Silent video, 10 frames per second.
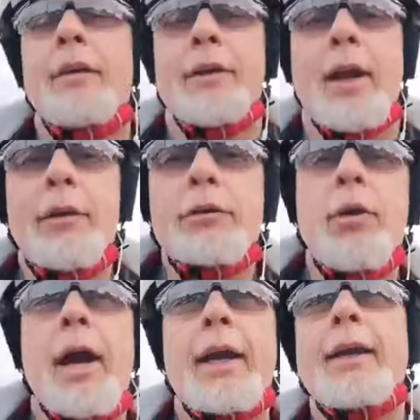down the
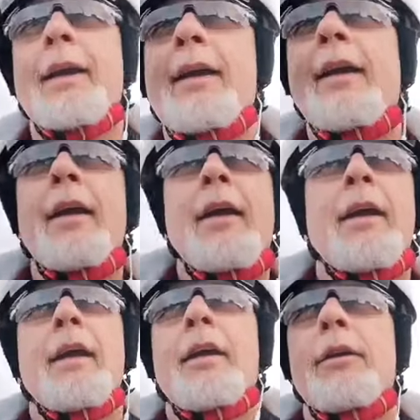track
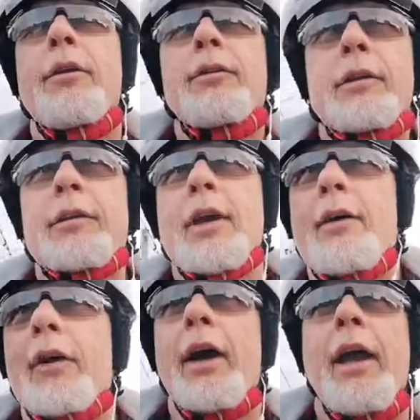you
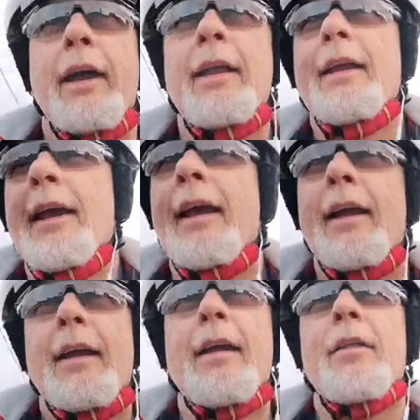discover
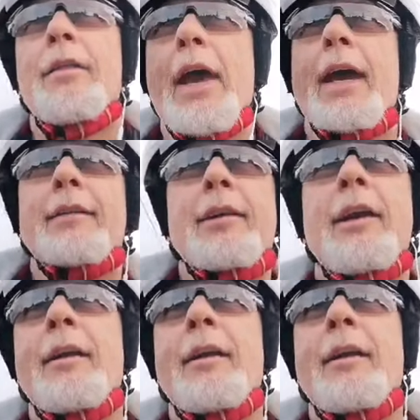that,